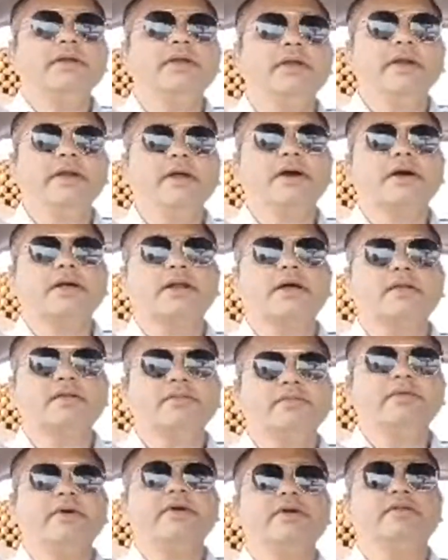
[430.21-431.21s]
data
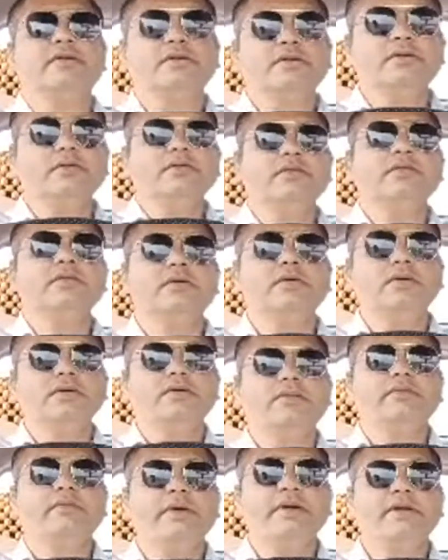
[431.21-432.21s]

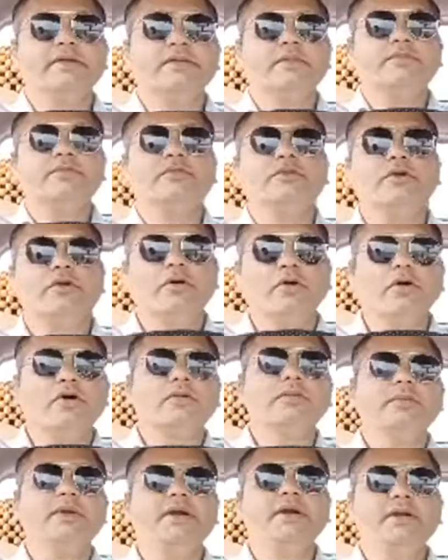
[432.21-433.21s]
classification, when it comes to the
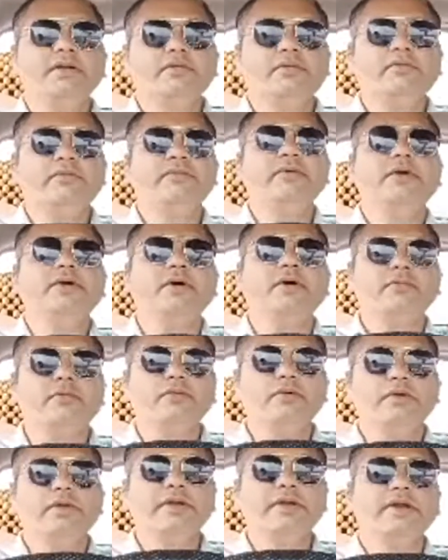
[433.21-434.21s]
government way
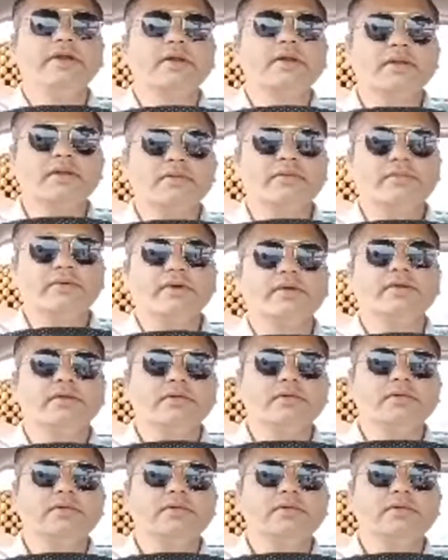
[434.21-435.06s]
of doing data classification.